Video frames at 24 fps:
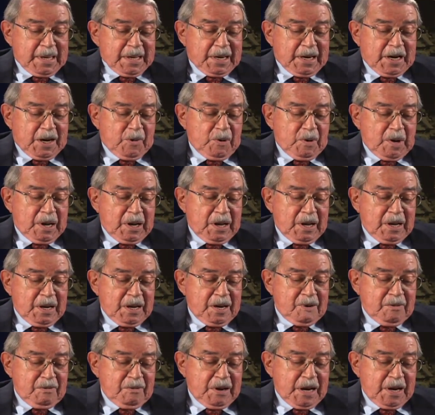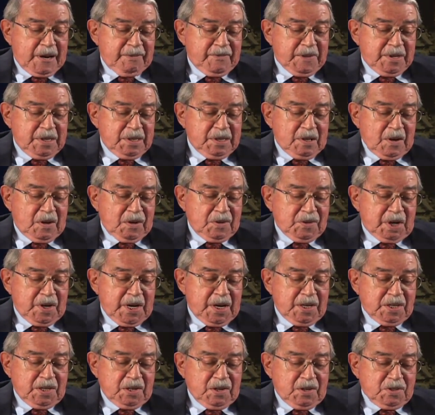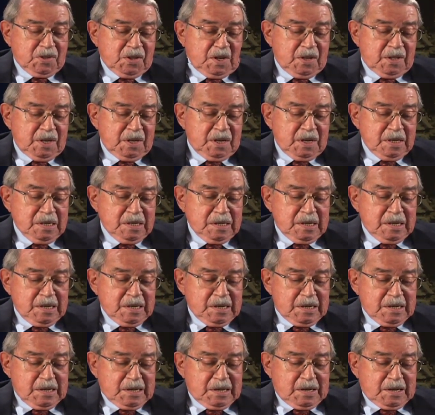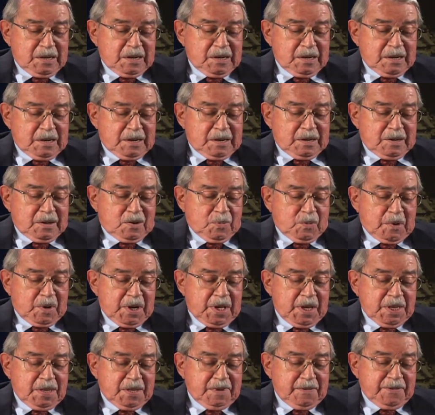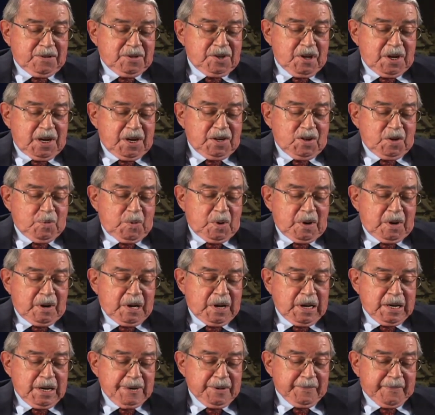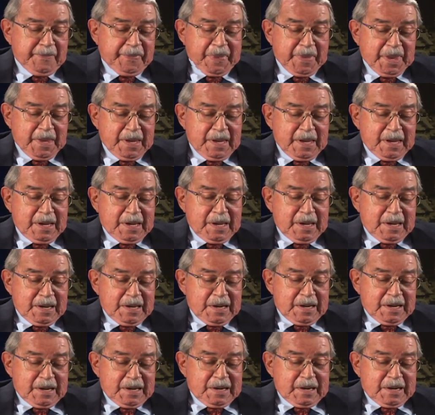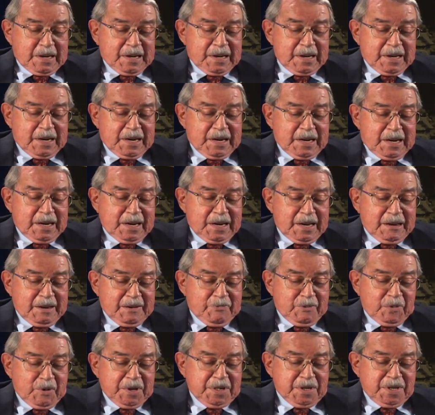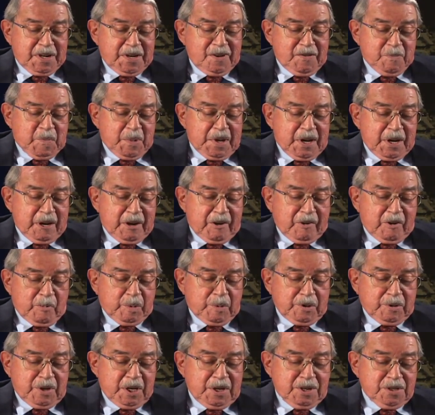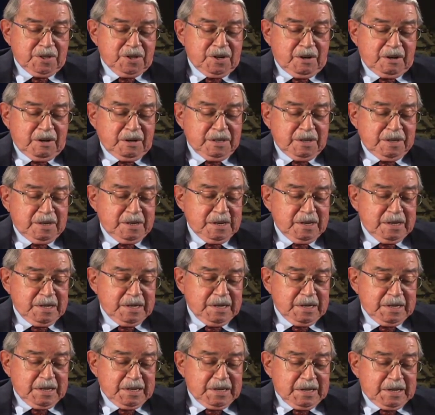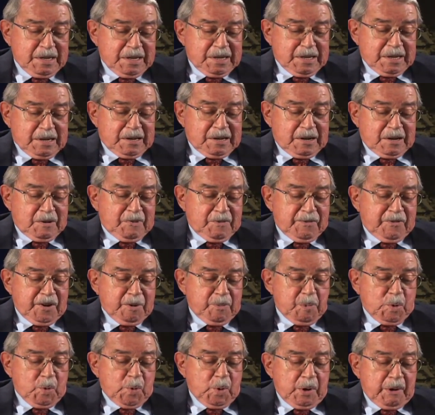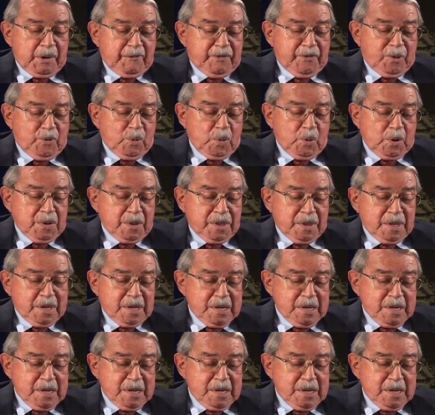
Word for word: I, I arrived in Los Angeles on the 20th of January, and I received my honorable discharge on February 4th